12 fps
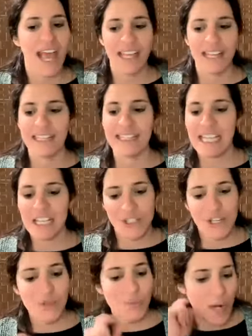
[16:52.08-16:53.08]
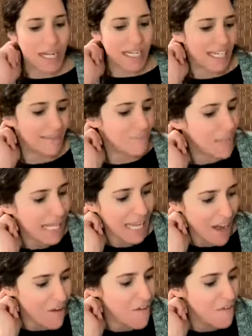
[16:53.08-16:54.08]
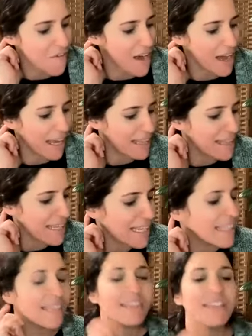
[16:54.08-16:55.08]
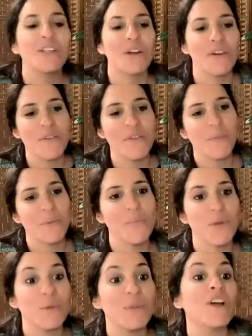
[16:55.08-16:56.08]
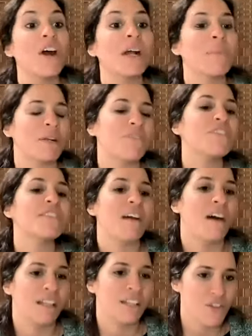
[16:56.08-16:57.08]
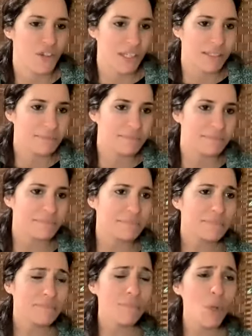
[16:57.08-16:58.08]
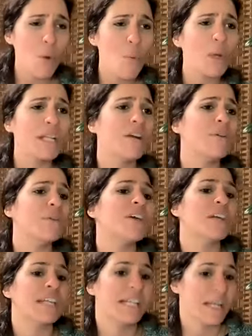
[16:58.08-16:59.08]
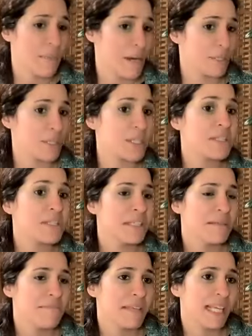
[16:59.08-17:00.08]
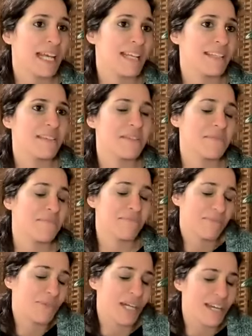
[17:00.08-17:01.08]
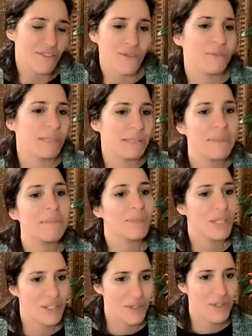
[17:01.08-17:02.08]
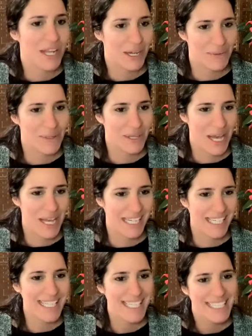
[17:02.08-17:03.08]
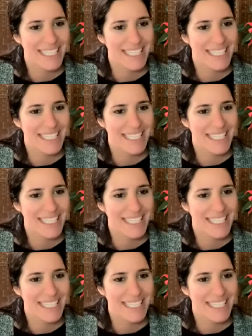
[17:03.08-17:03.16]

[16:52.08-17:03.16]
and just want to clarify when we talk about physiology, what are we talking about? Because we're assuming people understand what that is.